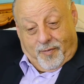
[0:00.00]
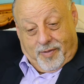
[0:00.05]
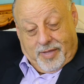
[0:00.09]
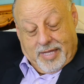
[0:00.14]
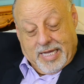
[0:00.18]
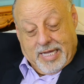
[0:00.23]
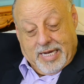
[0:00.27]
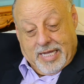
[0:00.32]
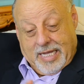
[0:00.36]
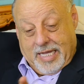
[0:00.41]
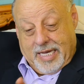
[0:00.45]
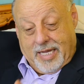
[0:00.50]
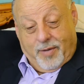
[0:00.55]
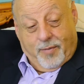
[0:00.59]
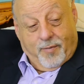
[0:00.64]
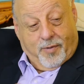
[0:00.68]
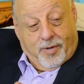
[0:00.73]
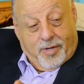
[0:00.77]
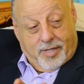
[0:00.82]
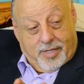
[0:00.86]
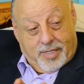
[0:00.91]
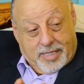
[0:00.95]
that
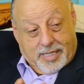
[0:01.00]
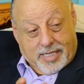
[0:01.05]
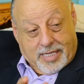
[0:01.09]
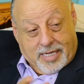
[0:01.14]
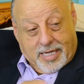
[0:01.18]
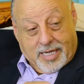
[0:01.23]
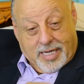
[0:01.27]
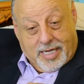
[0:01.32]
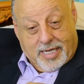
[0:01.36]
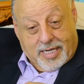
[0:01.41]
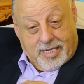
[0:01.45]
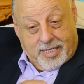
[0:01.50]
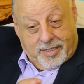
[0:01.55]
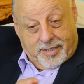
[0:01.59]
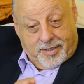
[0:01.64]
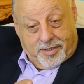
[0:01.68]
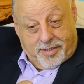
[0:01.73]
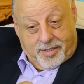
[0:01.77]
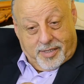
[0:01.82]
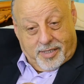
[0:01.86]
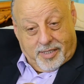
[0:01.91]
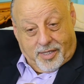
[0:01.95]
anyone that has